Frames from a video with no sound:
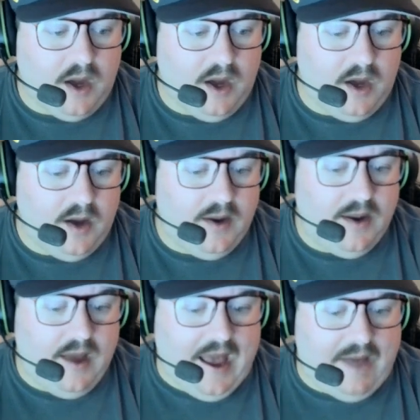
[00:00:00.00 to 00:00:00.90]

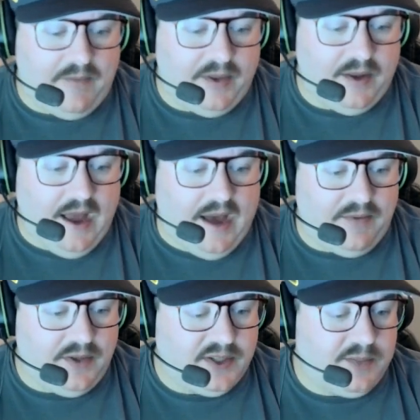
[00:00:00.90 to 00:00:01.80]

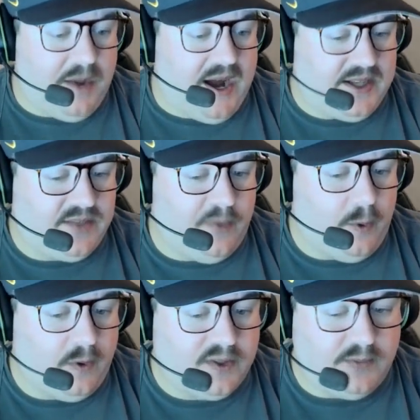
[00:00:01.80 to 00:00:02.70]
have the spots
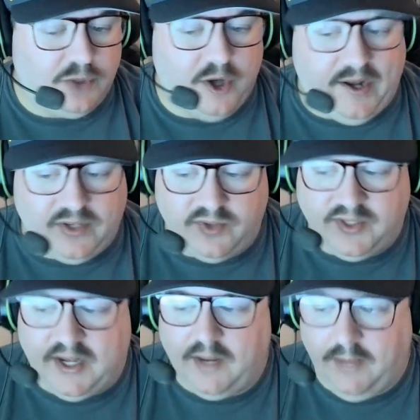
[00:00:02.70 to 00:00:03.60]
for some
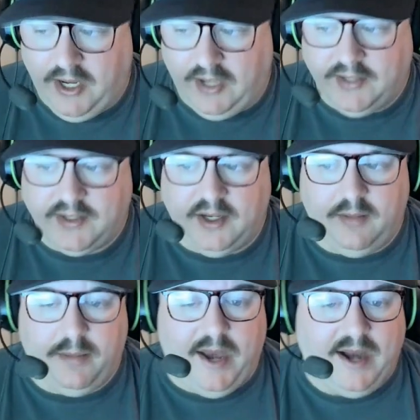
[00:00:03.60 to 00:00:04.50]
transfers that can make instant
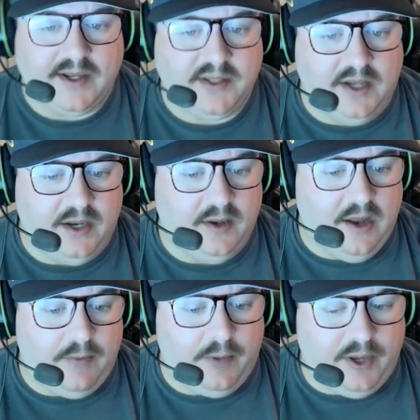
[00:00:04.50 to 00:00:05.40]
impacts
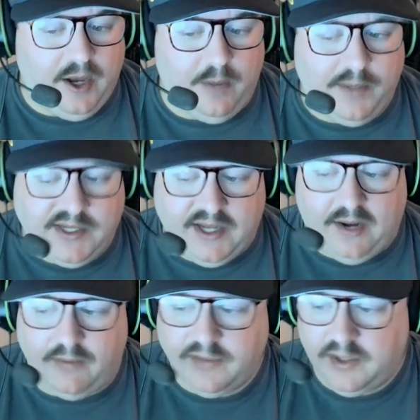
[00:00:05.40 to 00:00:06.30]
and really help us
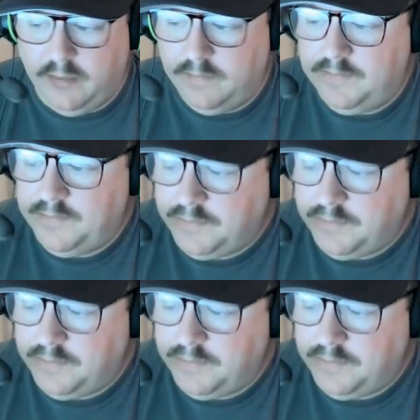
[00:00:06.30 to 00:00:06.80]
out. So